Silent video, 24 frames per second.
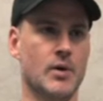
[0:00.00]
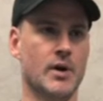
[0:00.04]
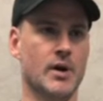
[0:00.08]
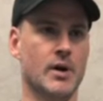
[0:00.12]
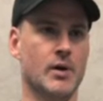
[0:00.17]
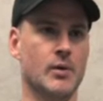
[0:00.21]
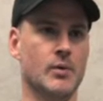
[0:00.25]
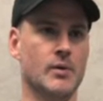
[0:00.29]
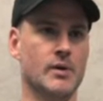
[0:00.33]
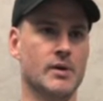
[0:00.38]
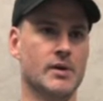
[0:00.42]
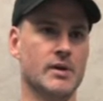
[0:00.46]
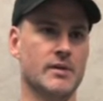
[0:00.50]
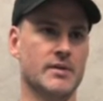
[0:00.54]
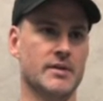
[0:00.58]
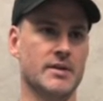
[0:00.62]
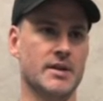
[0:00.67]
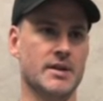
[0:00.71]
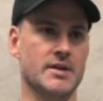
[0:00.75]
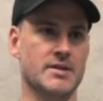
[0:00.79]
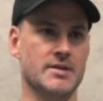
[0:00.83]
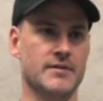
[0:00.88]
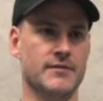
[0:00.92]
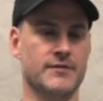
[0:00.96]
well,
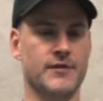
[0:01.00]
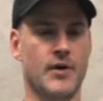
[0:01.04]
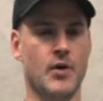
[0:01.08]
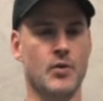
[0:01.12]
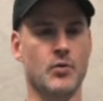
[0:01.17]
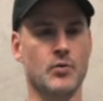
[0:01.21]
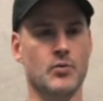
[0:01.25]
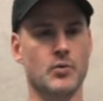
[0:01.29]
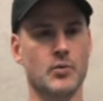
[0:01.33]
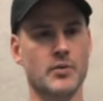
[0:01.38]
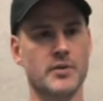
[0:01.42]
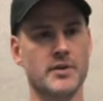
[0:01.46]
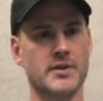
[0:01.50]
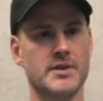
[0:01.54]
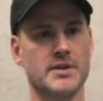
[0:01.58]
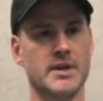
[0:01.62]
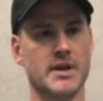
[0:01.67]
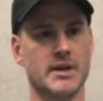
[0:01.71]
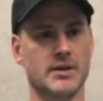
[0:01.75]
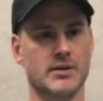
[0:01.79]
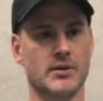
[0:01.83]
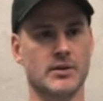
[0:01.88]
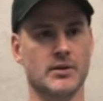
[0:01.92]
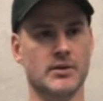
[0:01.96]
there's a fault with the
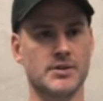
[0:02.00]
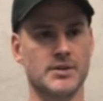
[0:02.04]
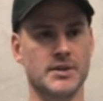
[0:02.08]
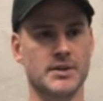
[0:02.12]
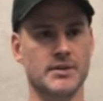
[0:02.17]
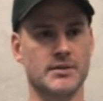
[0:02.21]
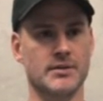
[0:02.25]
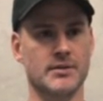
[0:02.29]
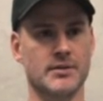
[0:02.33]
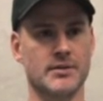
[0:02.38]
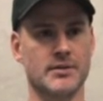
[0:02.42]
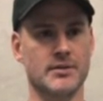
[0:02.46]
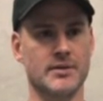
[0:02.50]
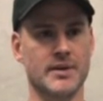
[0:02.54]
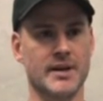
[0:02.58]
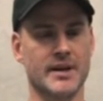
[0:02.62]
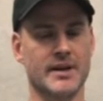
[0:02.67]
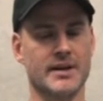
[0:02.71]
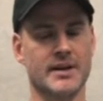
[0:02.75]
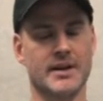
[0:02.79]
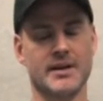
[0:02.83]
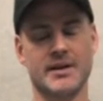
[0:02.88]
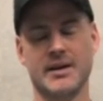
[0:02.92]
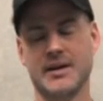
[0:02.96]
technology to do
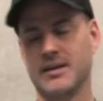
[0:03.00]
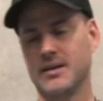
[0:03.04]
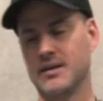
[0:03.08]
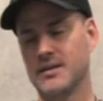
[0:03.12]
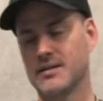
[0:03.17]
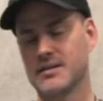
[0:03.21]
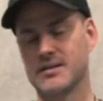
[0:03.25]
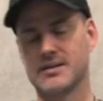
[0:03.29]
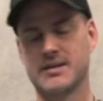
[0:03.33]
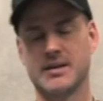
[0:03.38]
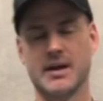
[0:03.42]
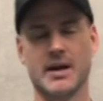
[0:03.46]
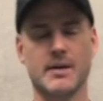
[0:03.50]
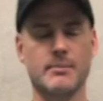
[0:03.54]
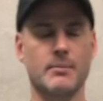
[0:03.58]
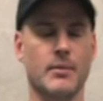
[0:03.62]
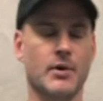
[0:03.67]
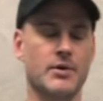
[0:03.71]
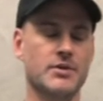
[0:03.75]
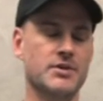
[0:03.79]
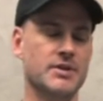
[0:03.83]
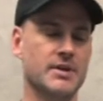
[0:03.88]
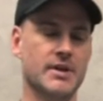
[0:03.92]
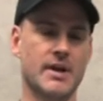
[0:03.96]
that. At the end of the day,
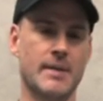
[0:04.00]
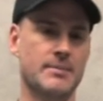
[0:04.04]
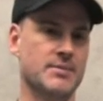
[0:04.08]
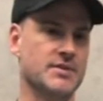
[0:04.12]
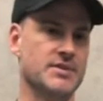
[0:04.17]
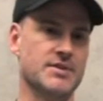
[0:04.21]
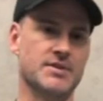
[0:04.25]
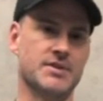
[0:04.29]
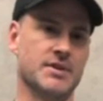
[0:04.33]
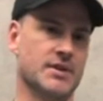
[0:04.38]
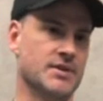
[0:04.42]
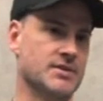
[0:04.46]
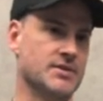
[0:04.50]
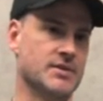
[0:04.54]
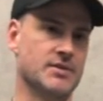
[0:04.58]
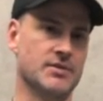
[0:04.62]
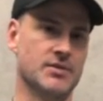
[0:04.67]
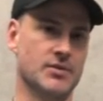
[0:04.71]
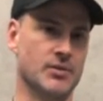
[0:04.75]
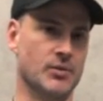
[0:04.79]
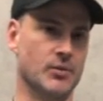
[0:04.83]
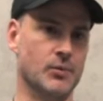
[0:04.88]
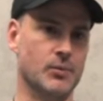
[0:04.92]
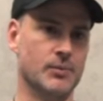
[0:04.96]
motion capture is just a
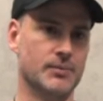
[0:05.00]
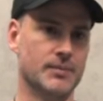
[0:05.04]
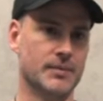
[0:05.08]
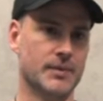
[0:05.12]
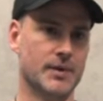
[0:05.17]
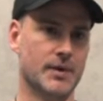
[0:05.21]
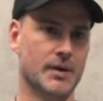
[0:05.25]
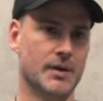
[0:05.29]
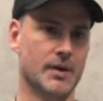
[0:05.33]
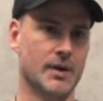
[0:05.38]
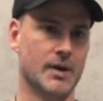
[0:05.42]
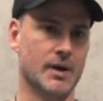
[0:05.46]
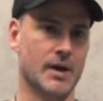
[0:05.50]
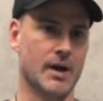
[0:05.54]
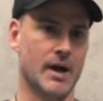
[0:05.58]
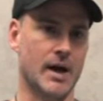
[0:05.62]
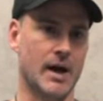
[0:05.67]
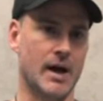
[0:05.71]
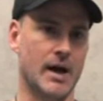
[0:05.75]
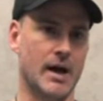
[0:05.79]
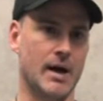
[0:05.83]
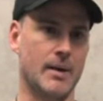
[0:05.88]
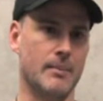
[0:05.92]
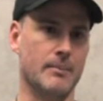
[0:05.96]
tool,
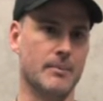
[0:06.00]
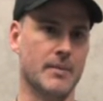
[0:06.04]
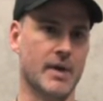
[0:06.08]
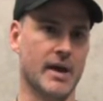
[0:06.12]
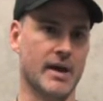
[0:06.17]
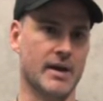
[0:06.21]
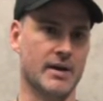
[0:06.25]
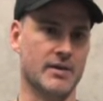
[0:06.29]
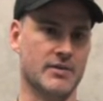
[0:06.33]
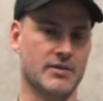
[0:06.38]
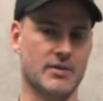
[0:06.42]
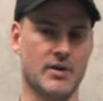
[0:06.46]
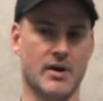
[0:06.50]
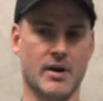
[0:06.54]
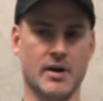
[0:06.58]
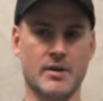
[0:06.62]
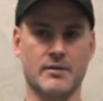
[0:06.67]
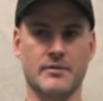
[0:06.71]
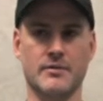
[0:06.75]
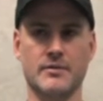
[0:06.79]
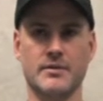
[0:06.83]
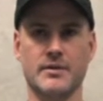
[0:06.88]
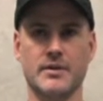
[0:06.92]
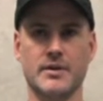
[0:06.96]
and it's kind
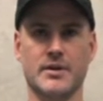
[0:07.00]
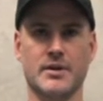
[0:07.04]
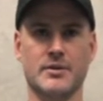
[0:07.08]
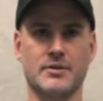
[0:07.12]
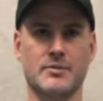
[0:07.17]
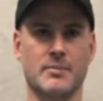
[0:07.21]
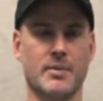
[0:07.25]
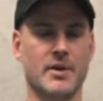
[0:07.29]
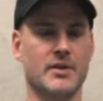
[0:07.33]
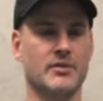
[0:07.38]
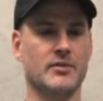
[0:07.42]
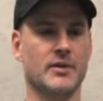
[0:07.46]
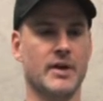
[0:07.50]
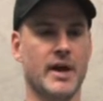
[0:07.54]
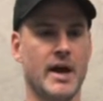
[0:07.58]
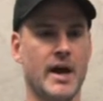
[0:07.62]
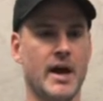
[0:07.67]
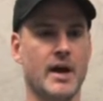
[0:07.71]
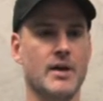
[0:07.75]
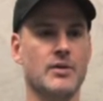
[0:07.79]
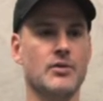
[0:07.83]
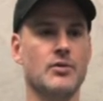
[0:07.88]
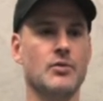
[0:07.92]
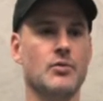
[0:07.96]
of, you know, depends on
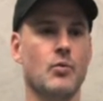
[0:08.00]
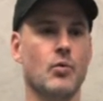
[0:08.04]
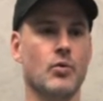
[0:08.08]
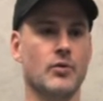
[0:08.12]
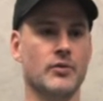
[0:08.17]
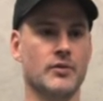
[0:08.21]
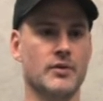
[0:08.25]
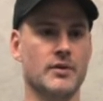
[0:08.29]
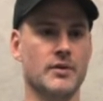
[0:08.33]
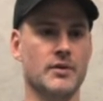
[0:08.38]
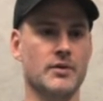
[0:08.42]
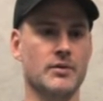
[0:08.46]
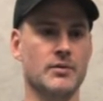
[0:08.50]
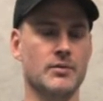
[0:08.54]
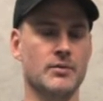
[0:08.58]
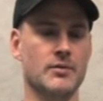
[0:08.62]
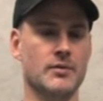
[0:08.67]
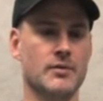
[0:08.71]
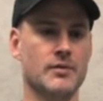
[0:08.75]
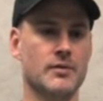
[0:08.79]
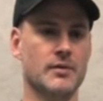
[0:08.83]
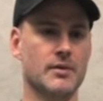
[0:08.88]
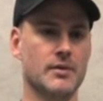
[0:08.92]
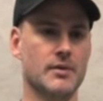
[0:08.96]
how you want to
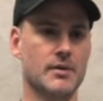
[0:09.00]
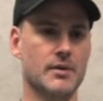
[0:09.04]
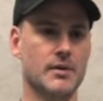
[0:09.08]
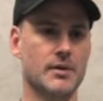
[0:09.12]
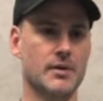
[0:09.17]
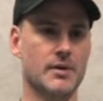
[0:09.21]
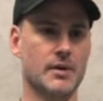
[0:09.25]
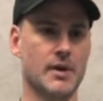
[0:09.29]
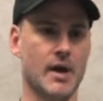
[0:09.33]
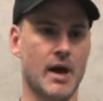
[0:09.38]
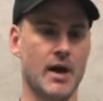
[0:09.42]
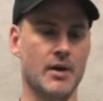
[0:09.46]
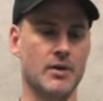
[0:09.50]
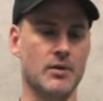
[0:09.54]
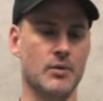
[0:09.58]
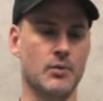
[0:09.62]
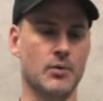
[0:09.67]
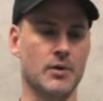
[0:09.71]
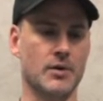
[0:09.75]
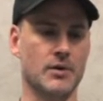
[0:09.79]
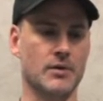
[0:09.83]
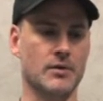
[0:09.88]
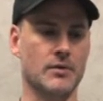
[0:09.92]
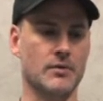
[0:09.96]
use
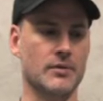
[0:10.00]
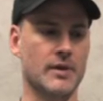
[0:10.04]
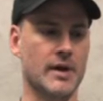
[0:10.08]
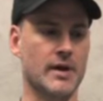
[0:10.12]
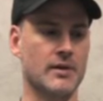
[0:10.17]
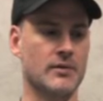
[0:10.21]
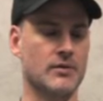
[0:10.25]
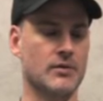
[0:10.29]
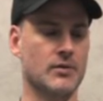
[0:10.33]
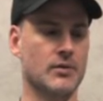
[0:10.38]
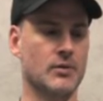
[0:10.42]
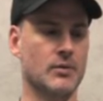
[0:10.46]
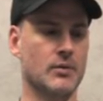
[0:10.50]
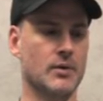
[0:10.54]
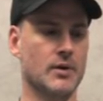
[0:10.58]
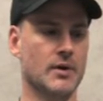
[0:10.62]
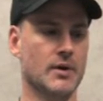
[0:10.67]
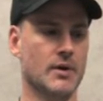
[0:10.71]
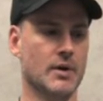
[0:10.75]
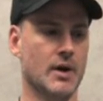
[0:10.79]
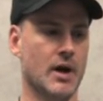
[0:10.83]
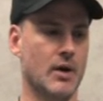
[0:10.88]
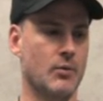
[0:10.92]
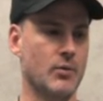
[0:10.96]
that tool.
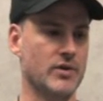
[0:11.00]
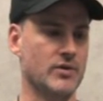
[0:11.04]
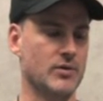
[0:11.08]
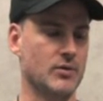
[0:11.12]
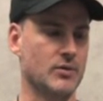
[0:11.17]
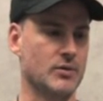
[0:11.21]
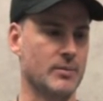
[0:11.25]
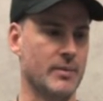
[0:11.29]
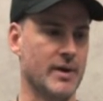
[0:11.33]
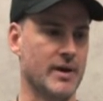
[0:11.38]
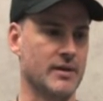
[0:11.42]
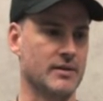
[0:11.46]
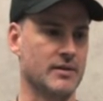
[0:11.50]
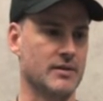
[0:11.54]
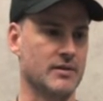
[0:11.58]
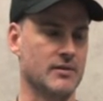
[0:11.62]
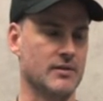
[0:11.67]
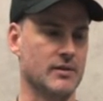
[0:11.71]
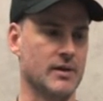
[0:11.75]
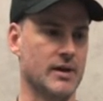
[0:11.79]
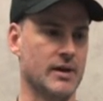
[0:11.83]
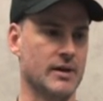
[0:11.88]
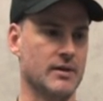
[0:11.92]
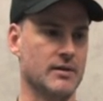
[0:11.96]
We talk about
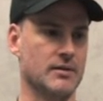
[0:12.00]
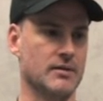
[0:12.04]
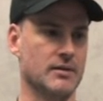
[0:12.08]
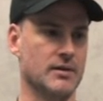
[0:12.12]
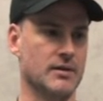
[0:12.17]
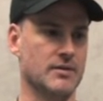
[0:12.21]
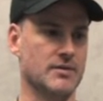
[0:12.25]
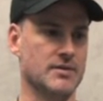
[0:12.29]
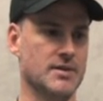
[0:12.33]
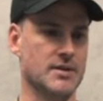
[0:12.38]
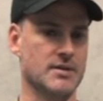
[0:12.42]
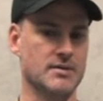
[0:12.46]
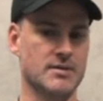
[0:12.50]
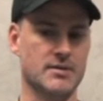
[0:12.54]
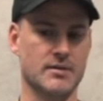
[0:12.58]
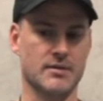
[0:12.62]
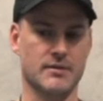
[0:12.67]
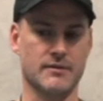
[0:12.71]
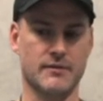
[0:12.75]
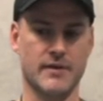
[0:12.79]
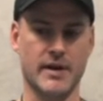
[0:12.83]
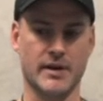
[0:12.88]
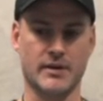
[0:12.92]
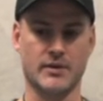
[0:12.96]
things like in Tintin,
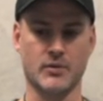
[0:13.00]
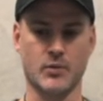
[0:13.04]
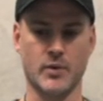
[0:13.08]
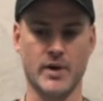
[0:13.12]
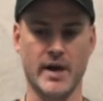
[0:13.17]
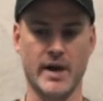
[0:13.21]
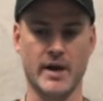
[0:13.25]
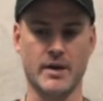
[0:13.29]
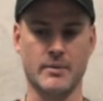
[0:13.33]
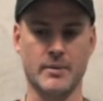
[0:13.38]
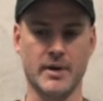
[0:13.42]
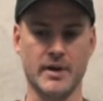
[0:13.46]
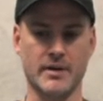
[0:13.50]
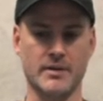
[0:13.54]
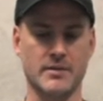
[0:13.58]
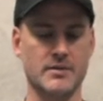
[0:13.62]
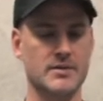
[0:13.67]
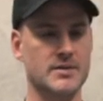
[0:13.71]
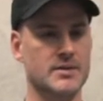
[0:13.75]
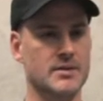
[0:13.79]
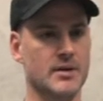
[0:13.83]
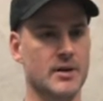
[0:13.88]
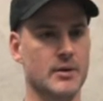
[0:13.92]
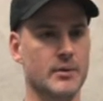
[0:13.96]
the fact that we
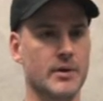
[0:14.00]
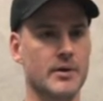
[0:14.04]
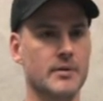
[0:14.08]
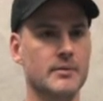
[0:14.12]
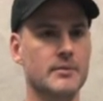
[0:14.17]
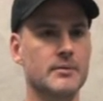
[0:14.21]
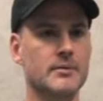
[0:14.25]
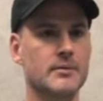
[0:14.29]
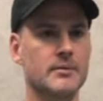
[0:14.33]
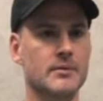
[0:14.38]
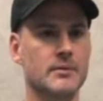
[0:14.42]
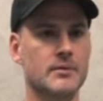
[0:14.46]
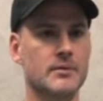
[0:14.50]
animated Snowy